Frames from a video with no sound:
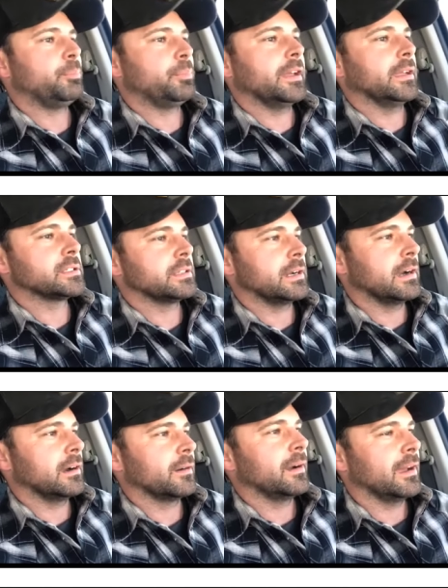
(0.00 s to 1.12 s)
page there
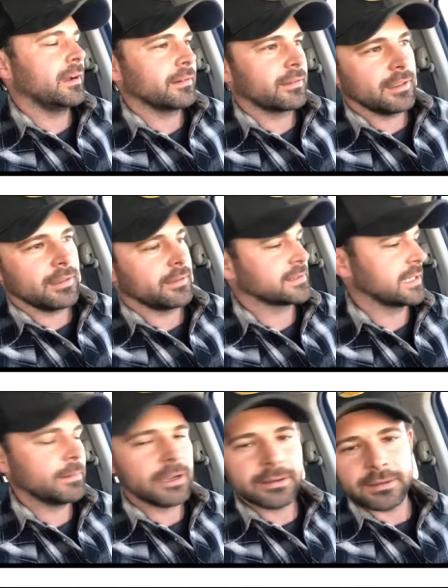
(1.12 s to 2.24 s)
around that the
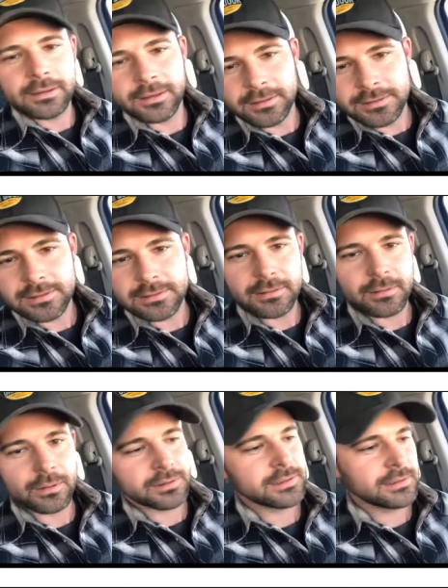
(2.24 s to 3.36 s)
same idea is
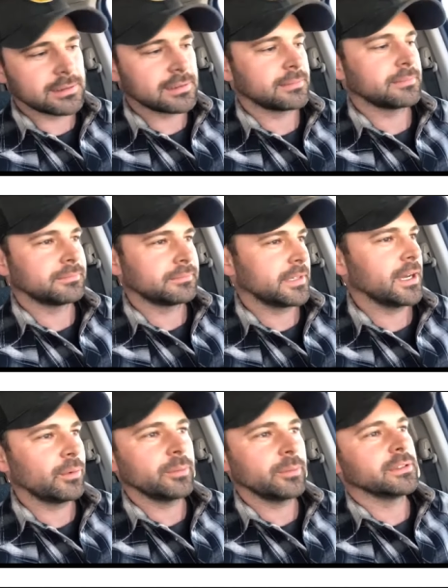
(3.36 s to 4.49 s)
horses,
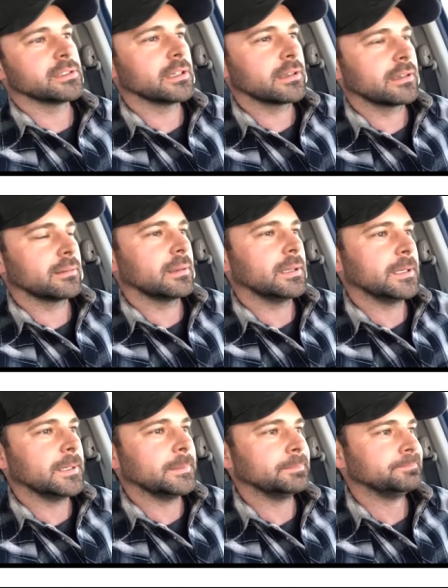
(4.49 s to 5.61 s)
cowboy music. Um,